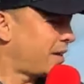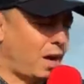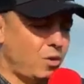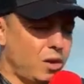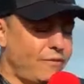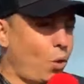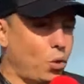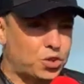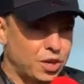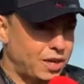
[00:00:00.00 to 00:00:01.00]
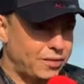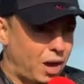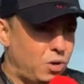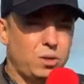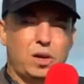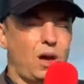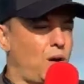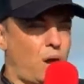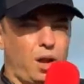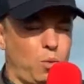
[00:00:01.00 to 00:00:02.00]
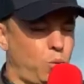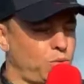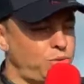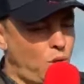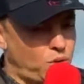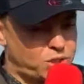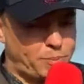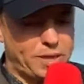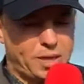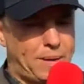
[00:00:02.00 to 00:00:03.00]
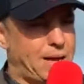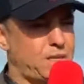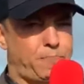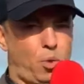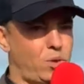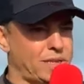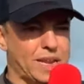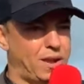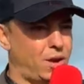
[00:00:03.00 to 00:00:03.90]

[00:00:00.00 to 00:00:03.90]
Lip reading: You know, fortunately though, and I will not speak about supporters again,